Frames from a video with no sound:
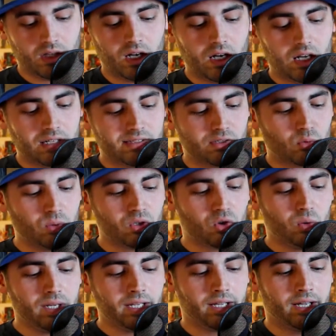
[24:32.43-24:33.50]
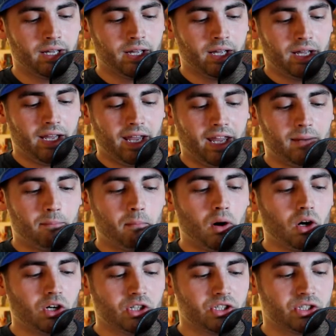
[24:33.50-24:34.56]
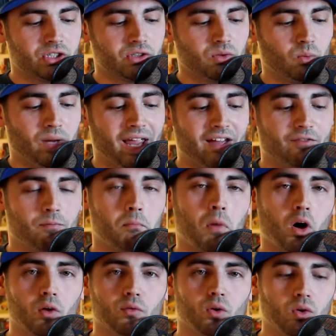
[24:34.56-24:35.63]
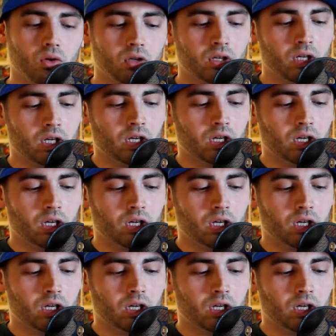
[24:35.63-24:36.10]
Uh, so real quick, in March we have Marvel